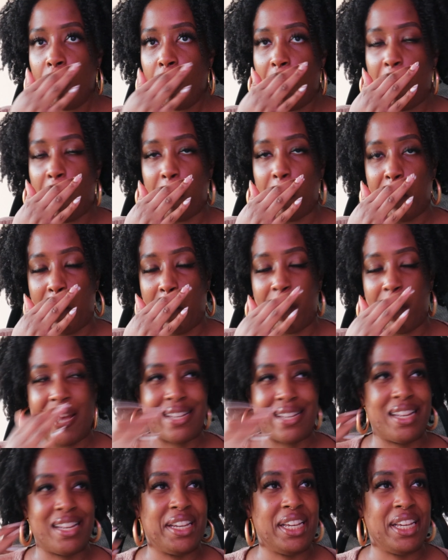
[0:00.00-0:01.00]
Not
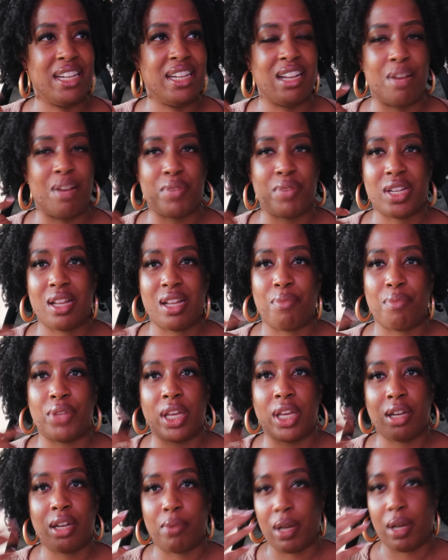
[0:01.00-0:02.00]
Pasadena. I'm
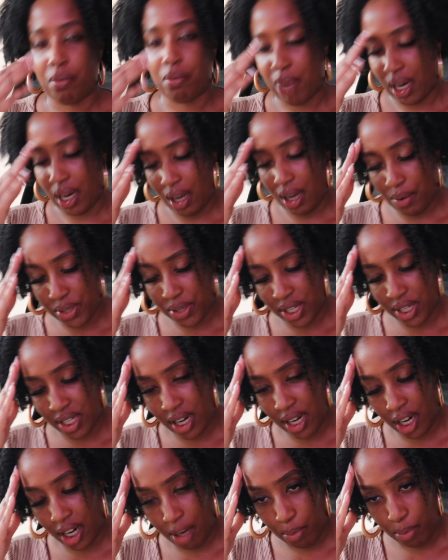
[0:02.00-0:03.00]
thinking about I was just there
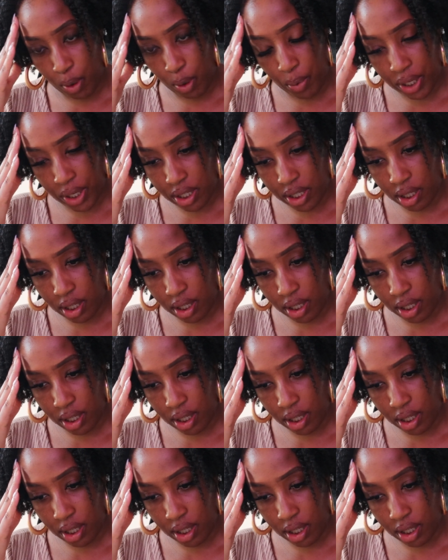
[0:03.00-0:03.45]
a couple of weeks